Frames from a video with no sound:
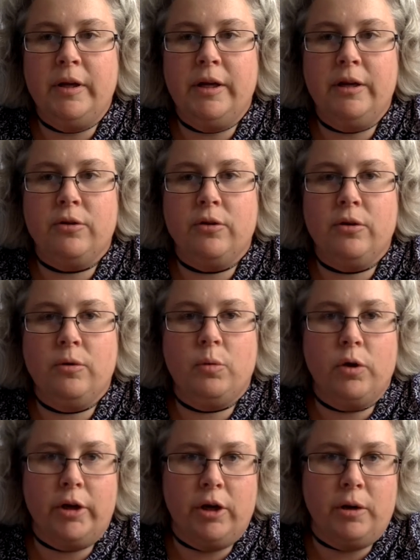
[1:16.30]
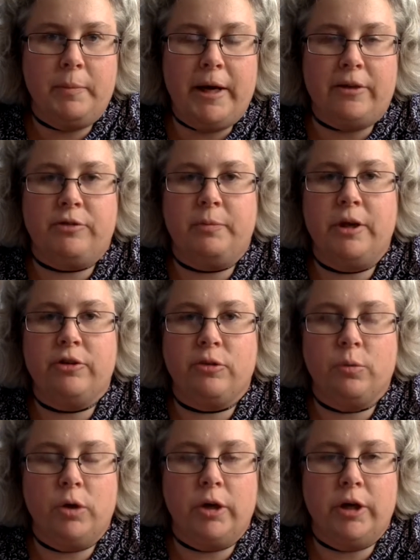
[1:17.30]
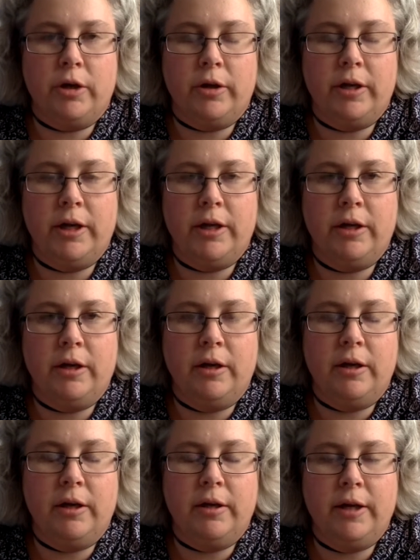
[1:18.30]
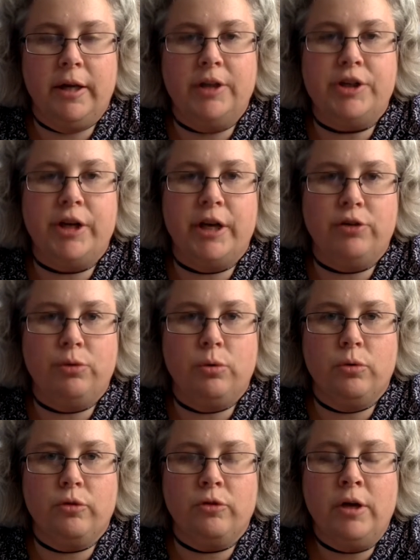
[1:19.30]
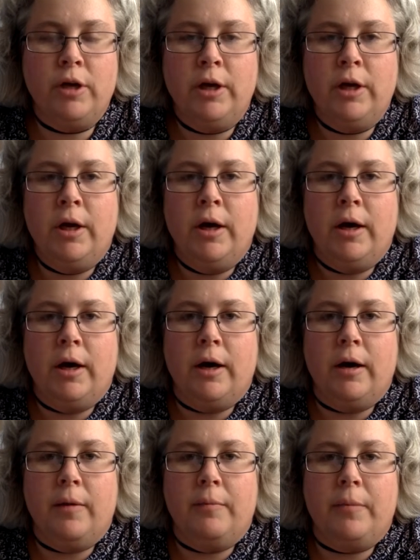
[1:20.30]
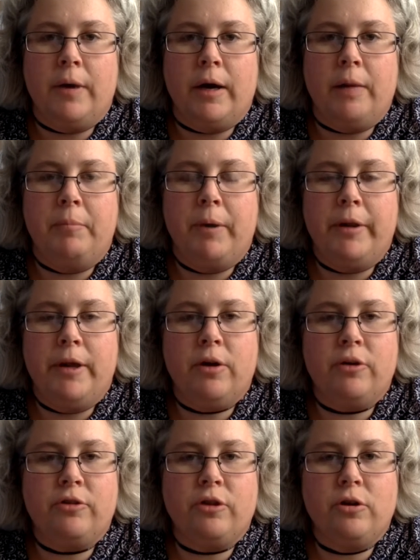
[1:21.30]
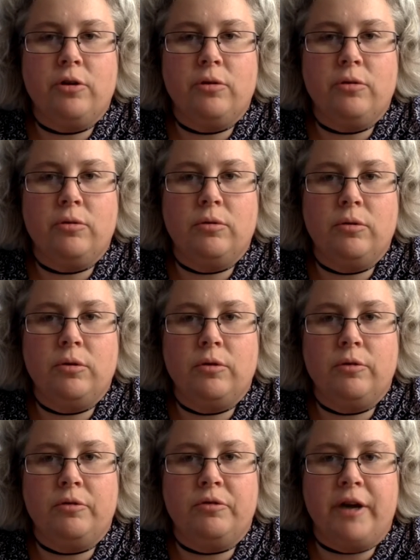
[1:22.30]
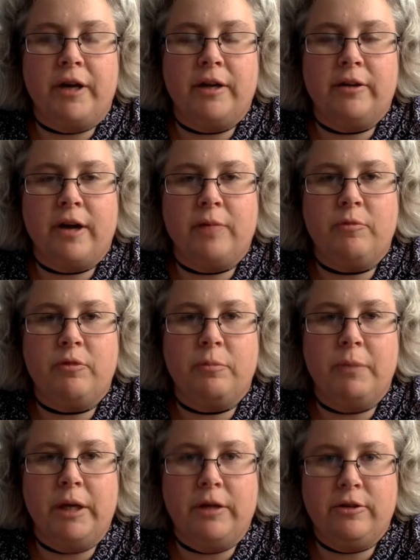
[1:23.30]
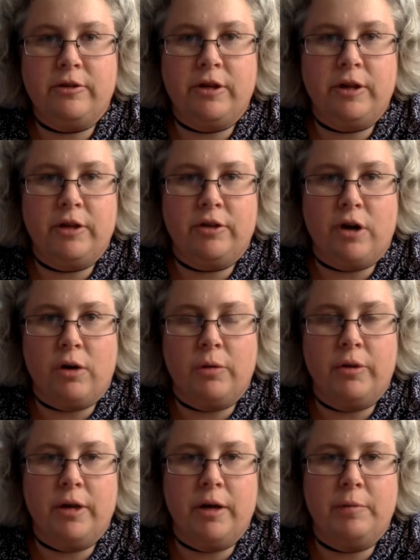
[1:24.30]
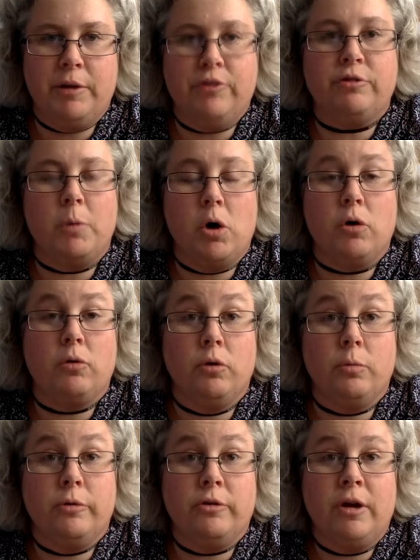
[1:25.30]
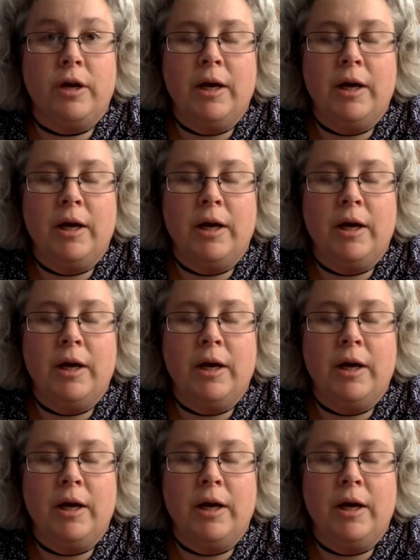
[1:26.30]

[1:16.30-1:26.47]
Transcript: either working on MathSpace or working on the in the AGA tools. But then also finding time for me to sit and talk with them in small groups.